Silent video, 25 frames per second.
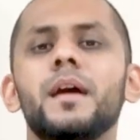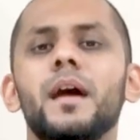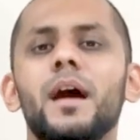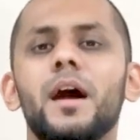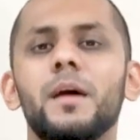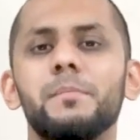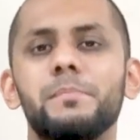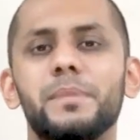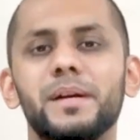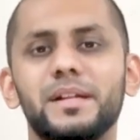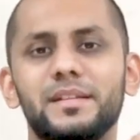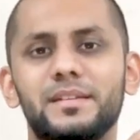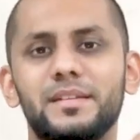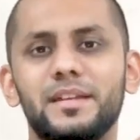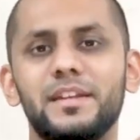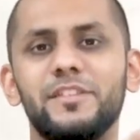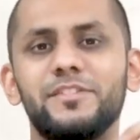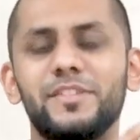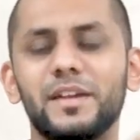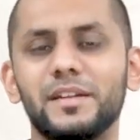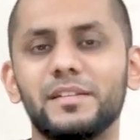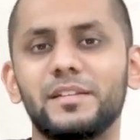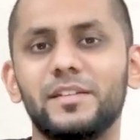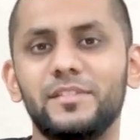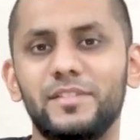But
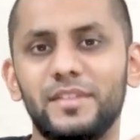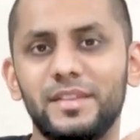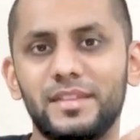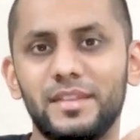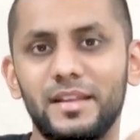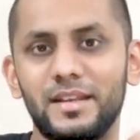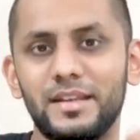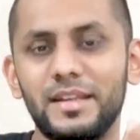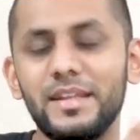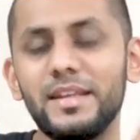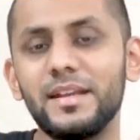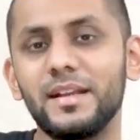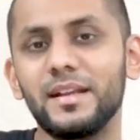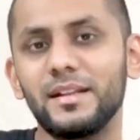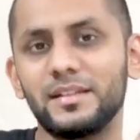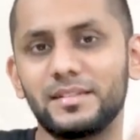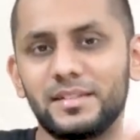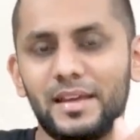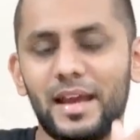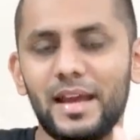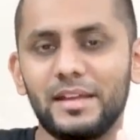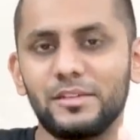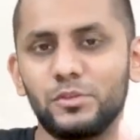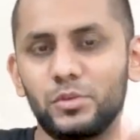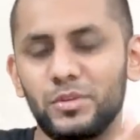effectively, the legal
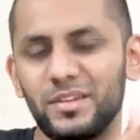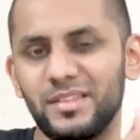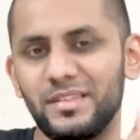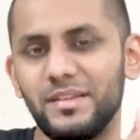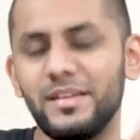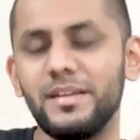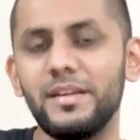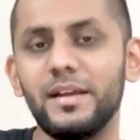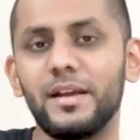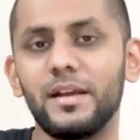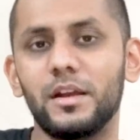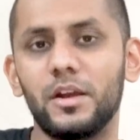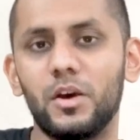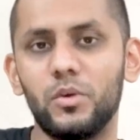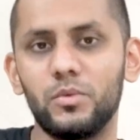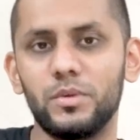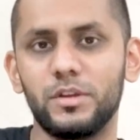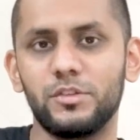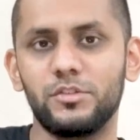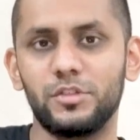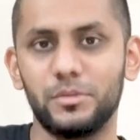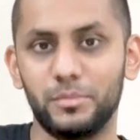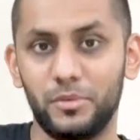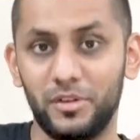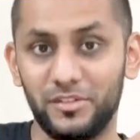title, the legal
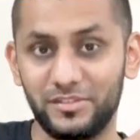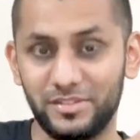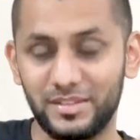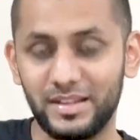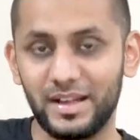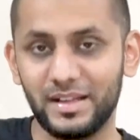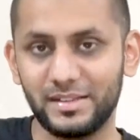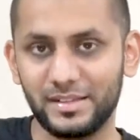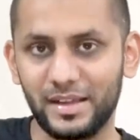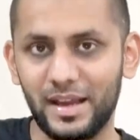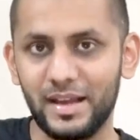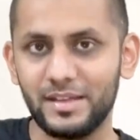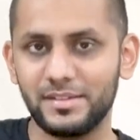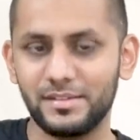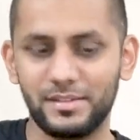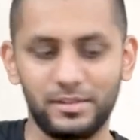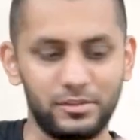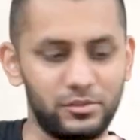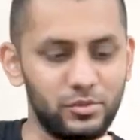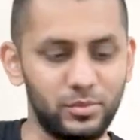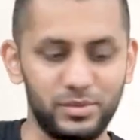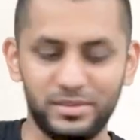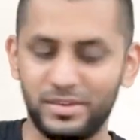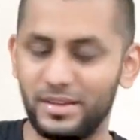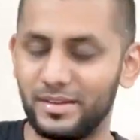ownership of that
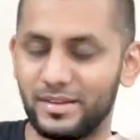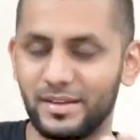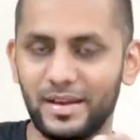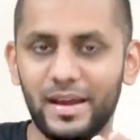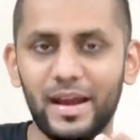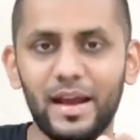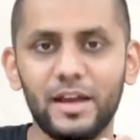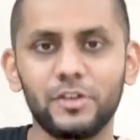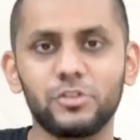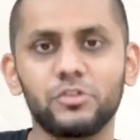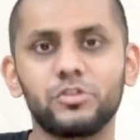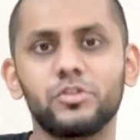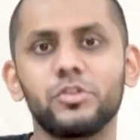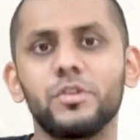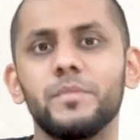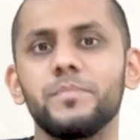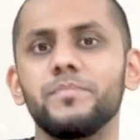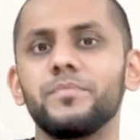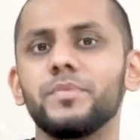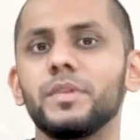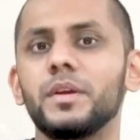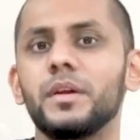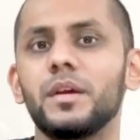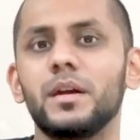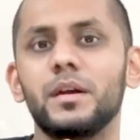asset, so we said cash,
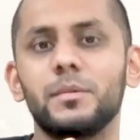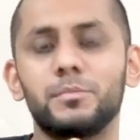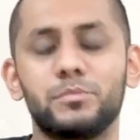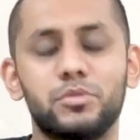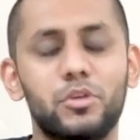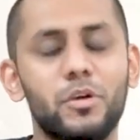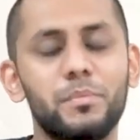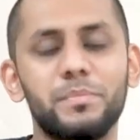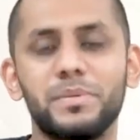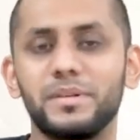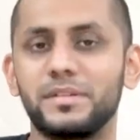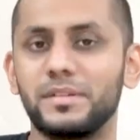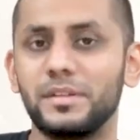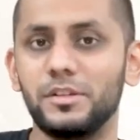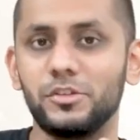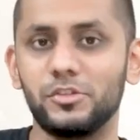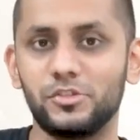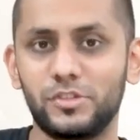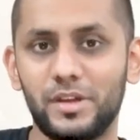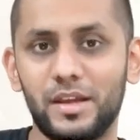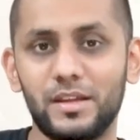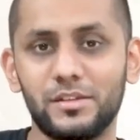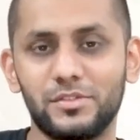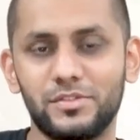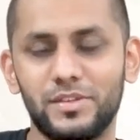property,
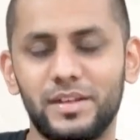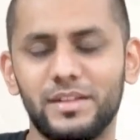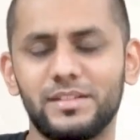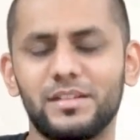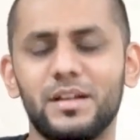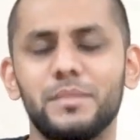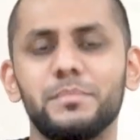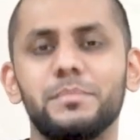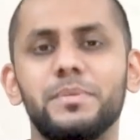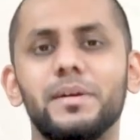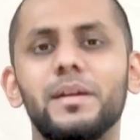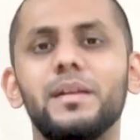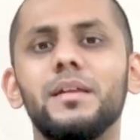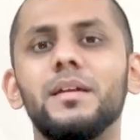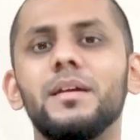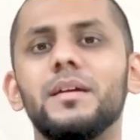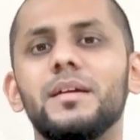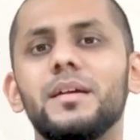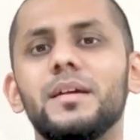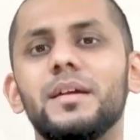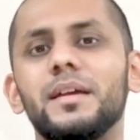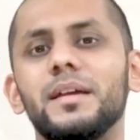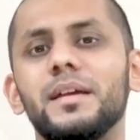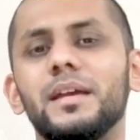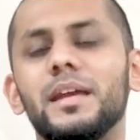shares, for example,
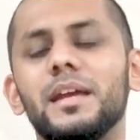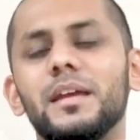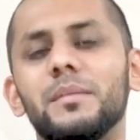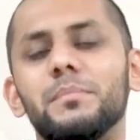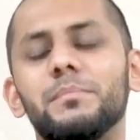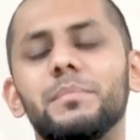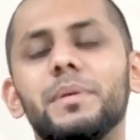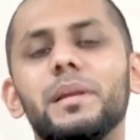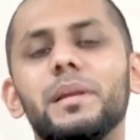it